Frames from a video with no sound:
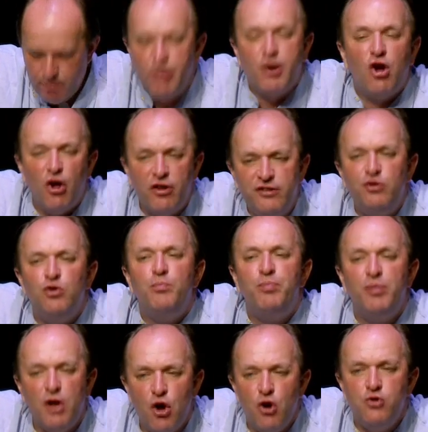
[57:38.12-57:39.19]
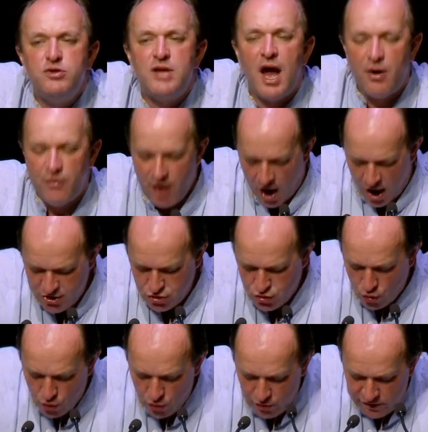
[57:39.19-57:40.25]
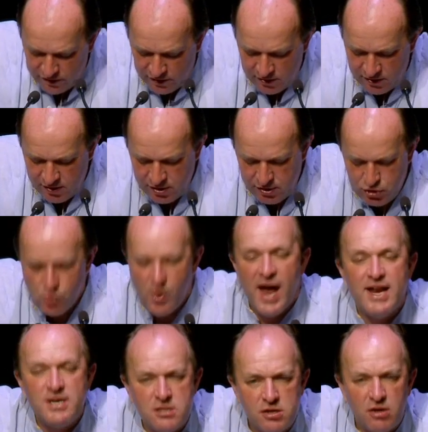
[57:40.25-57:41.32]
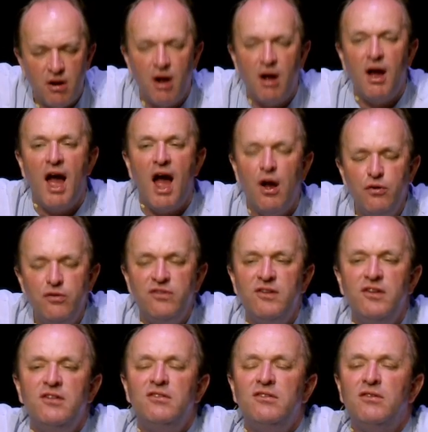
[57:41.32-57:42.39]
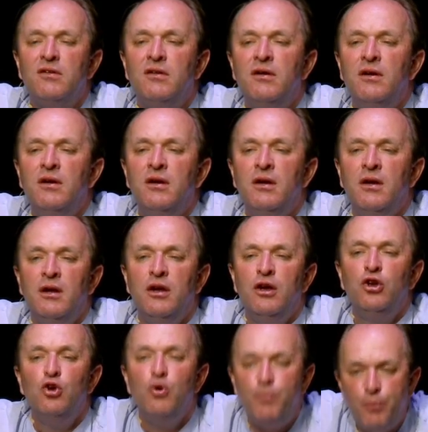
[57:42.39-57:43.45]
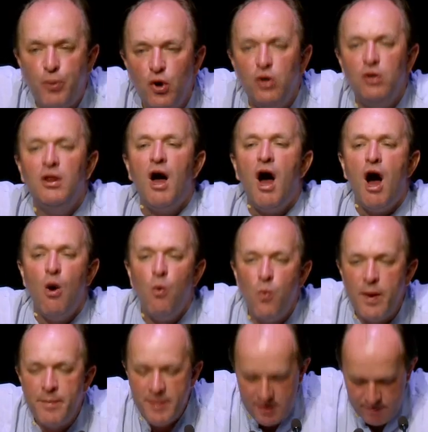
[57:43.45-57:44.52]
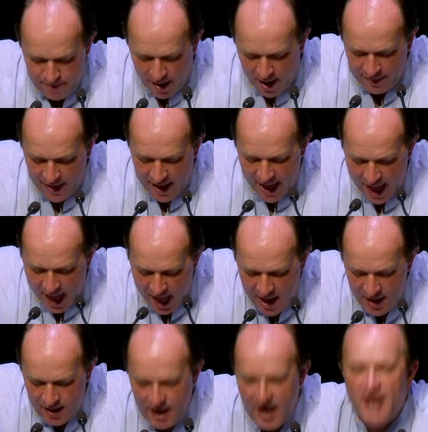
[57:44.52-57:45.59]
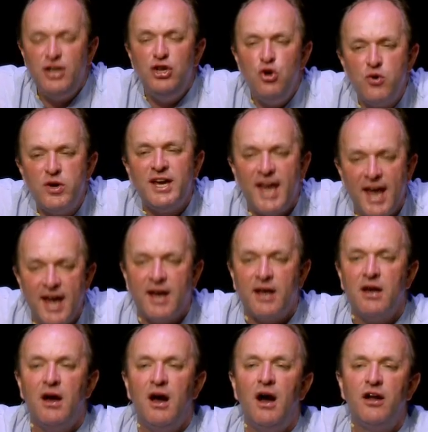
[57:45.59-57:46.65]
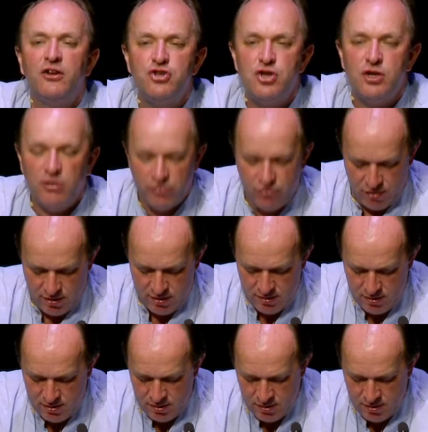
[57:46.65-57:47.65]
because you blow down our doors, you enter our houses, you pull our women by the hair, and you kick our children.